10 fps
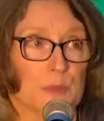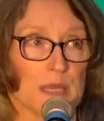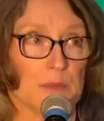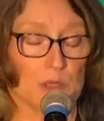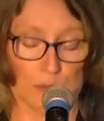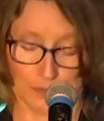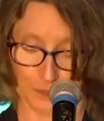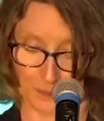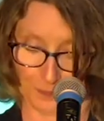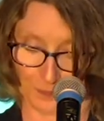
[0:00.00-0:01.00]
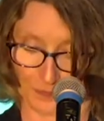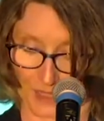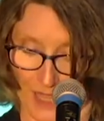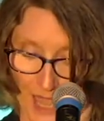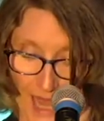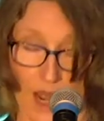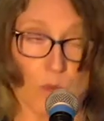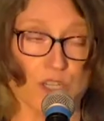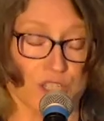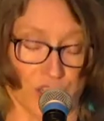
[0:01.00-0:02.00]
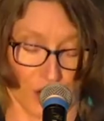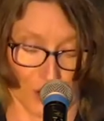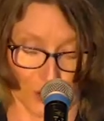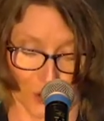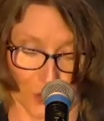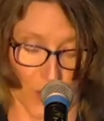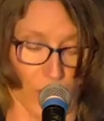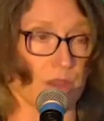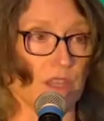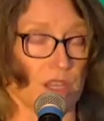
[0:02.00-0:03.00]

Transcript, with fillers: people, and I want to share her story with